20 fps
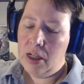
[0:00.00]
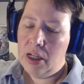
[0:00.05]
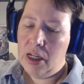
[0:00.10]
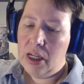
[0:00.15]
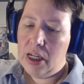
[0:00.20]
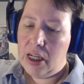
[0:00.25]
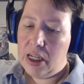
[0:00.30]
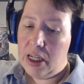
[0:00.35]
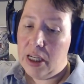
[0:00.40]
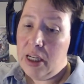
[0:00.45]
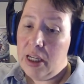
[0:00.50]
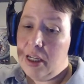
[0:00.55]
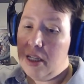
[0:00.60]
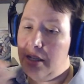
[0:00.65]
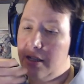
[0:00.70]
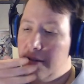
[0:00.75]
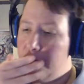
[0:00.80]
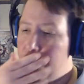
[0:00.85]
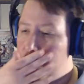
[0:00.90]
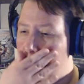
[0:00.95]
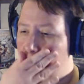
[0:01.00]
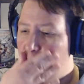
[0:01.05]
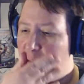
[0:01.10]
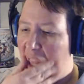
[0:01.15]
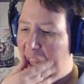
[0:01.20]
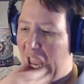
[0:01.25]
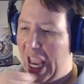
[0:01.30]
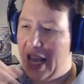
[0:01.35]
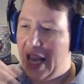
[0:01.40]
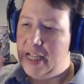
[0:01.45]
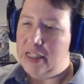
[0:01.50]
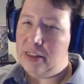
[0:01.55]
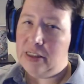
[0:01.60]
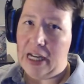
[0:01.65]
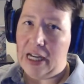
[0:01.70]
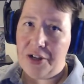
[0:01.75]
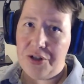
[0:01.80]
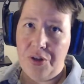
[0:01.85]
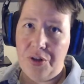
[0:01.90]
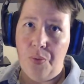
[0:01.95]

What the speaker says: he is actually